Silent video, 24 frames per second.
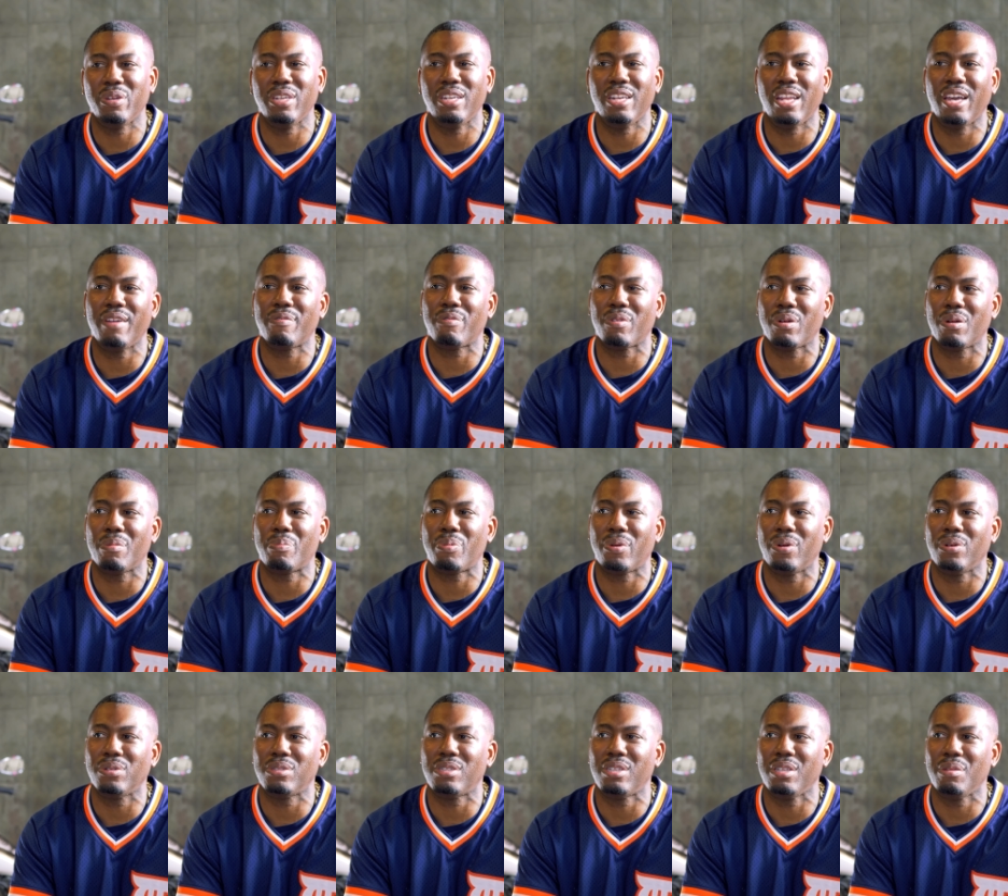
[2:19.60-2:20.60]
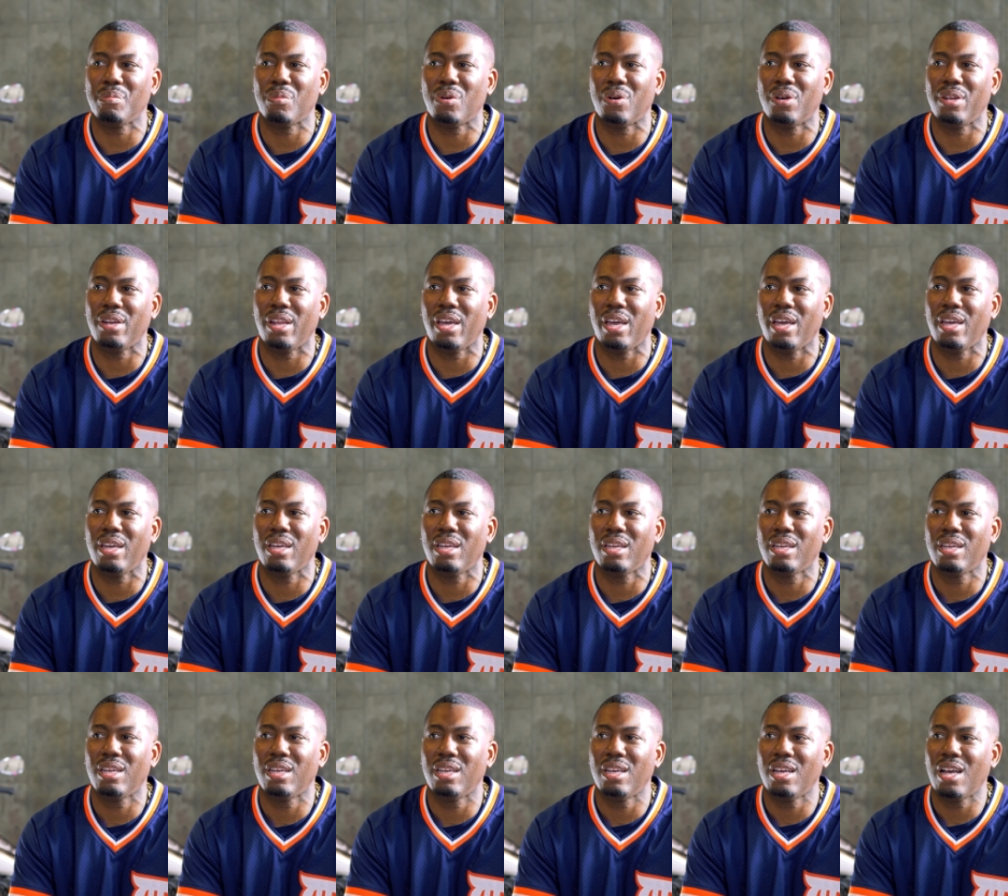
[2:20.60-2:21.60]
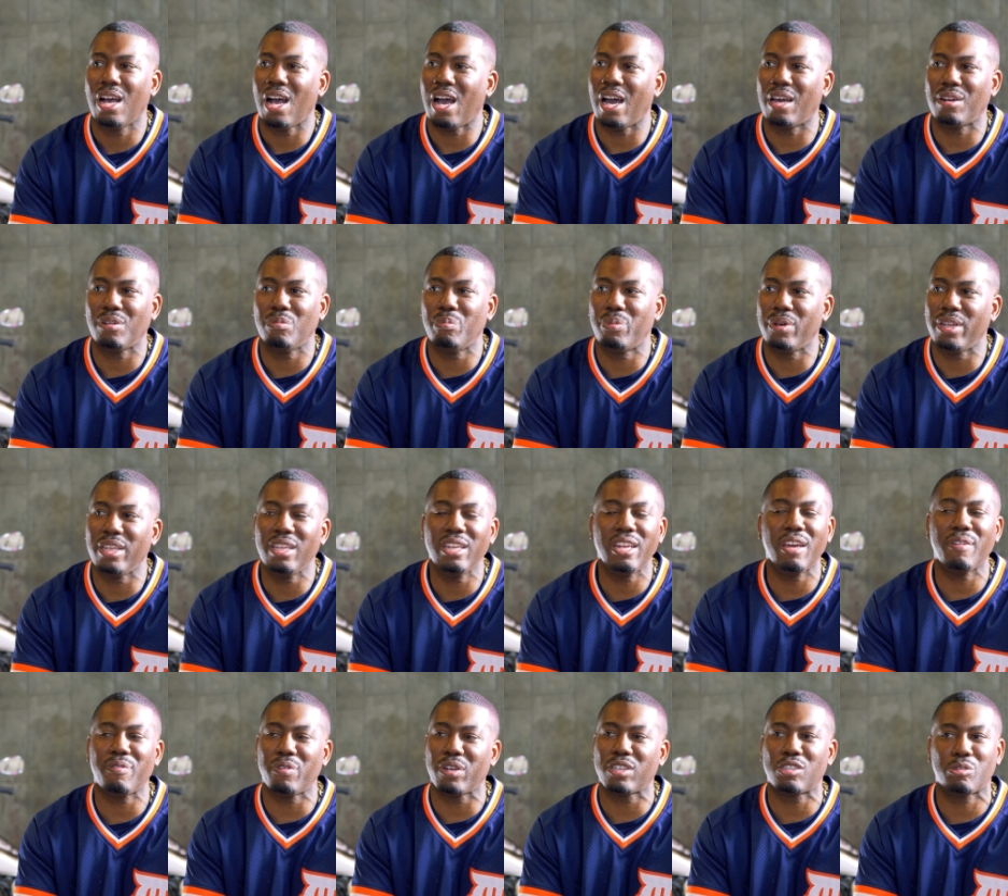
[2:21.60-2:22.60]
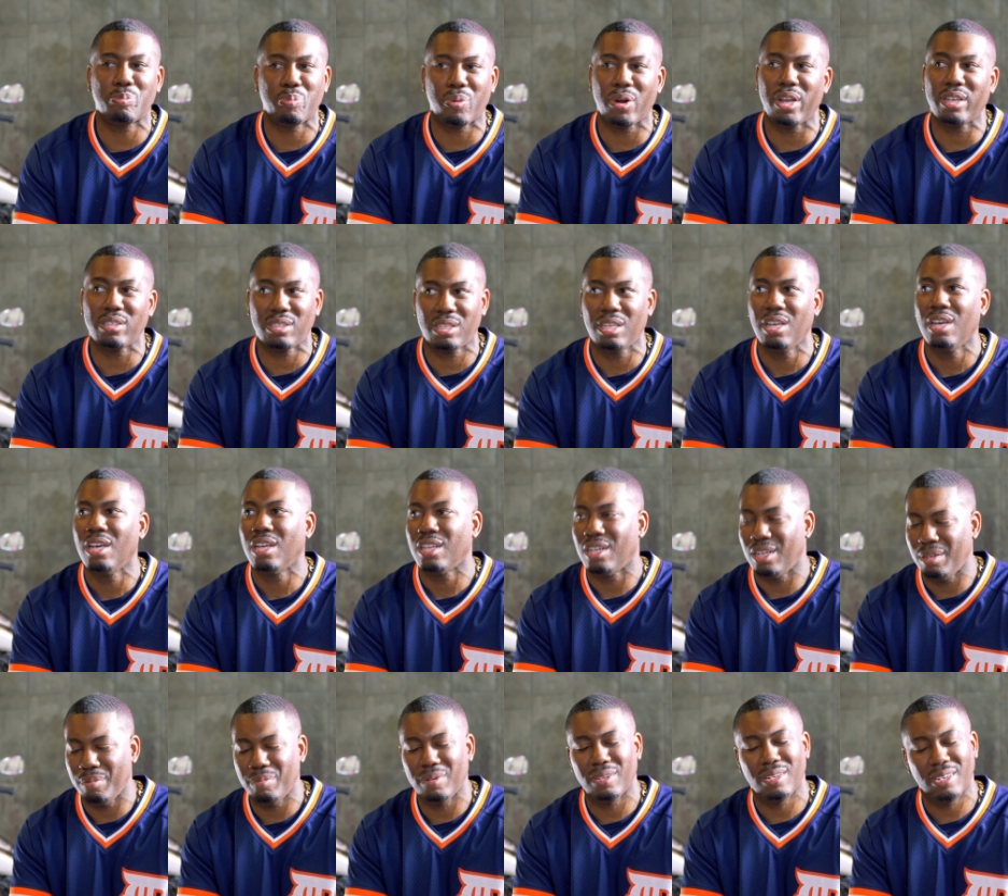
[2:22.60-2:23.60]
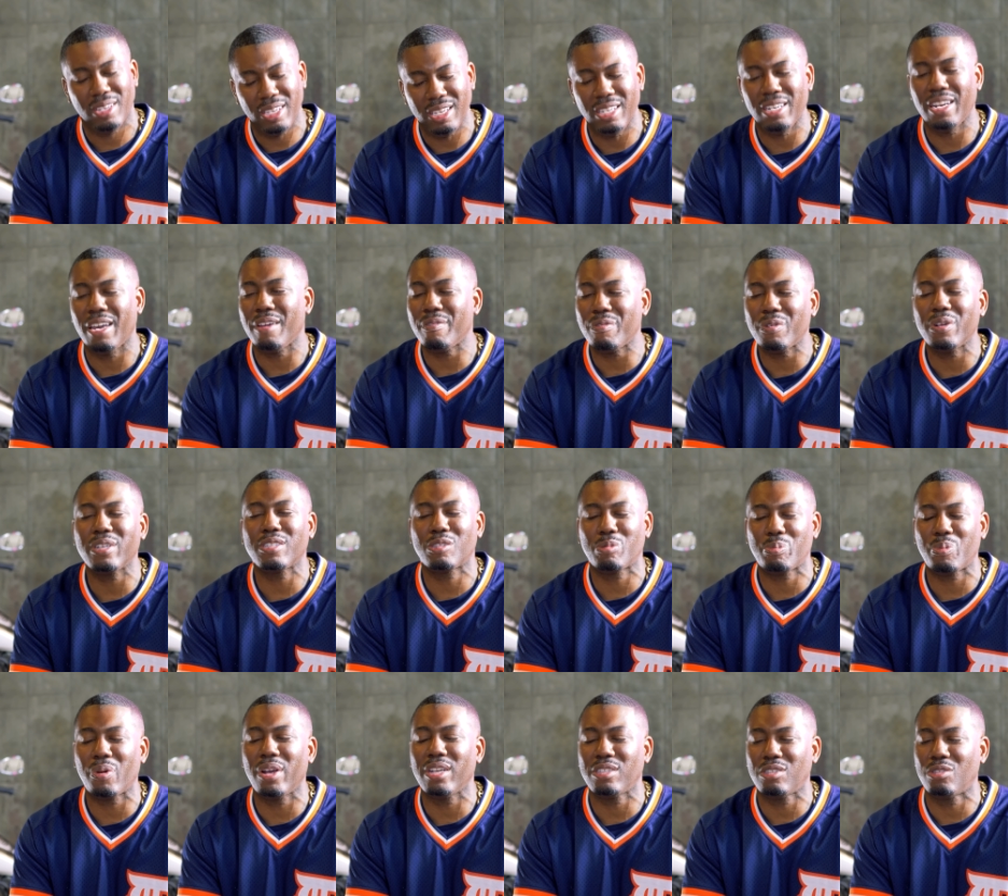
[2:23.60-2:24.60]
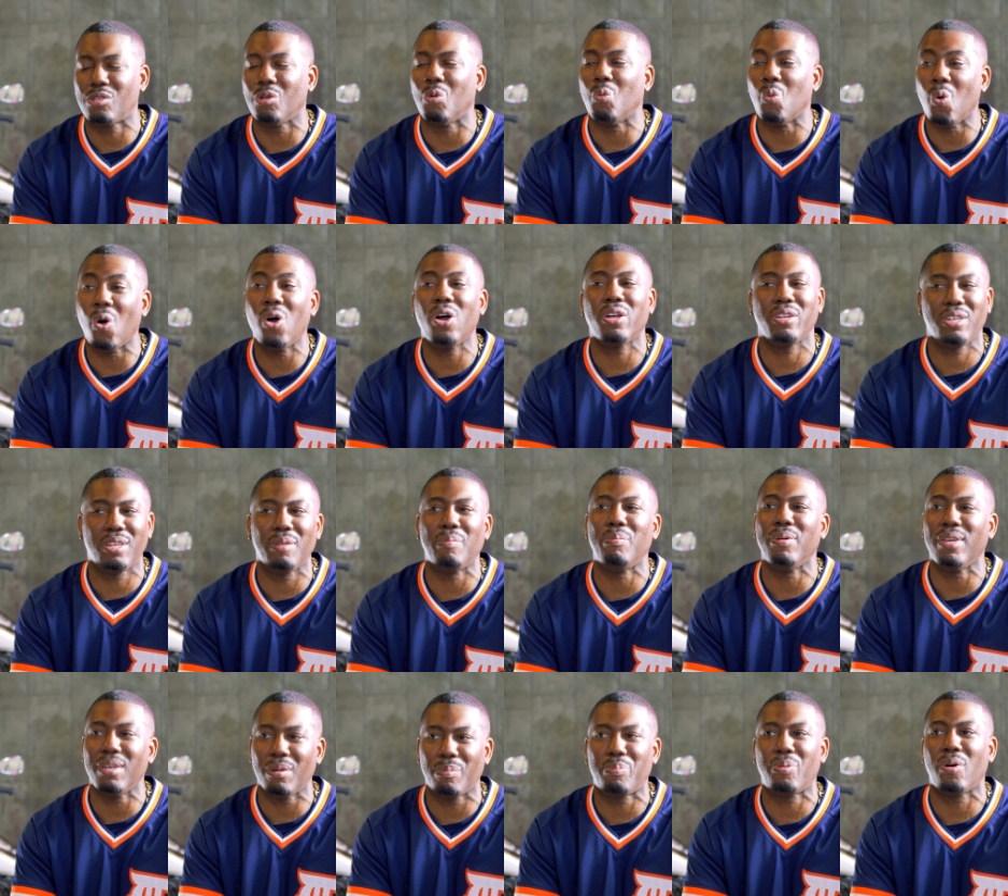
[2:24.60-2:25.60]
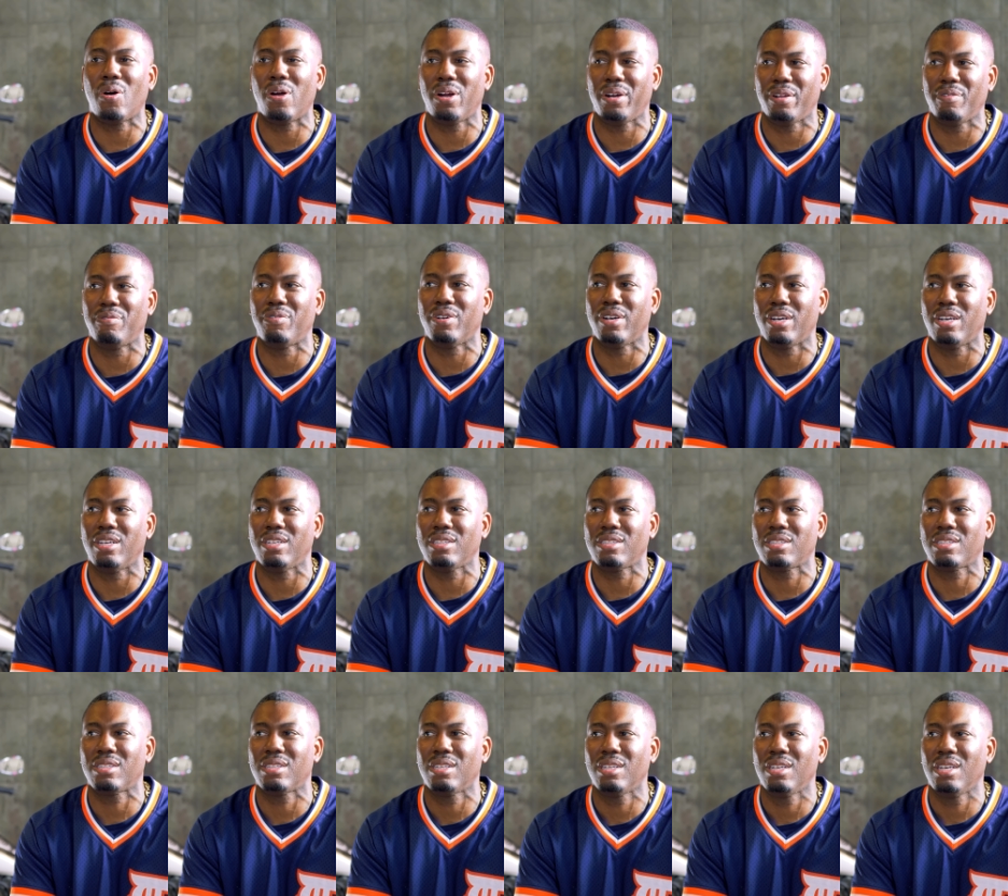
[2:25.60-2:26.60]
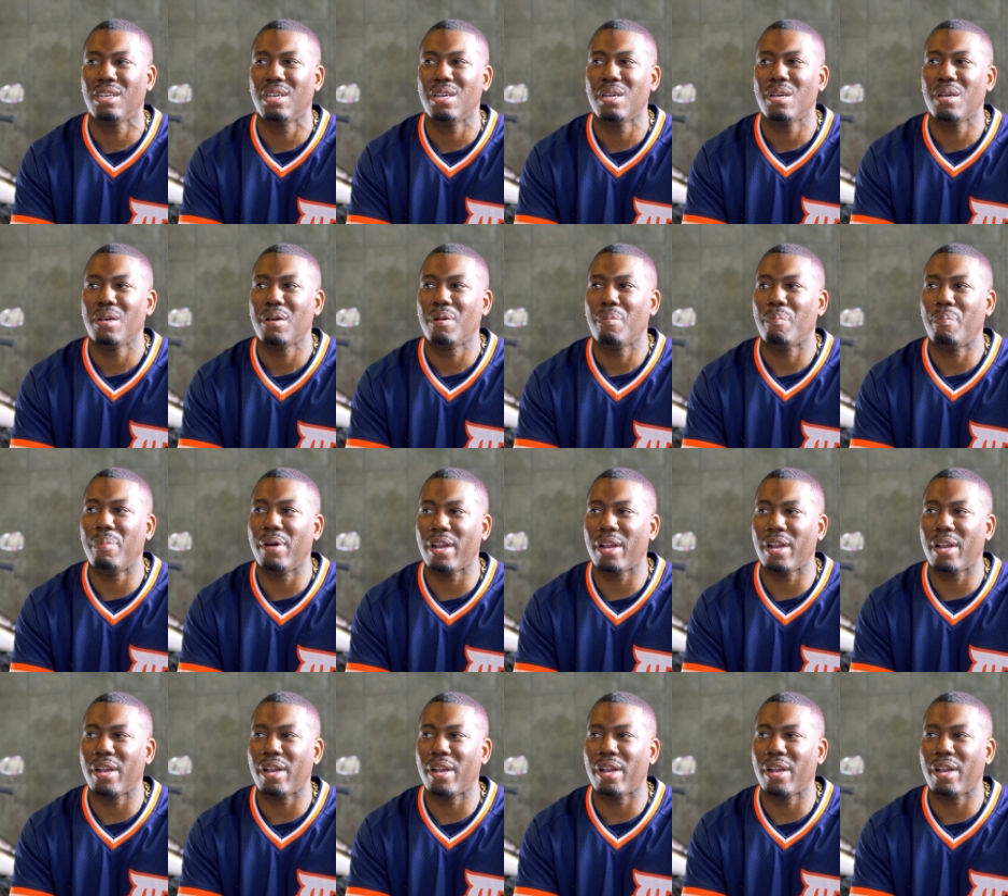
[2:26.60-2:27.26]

never approached him on that. Mm-hmm. But he never expressed the want to be a part of us. Mm-hmm.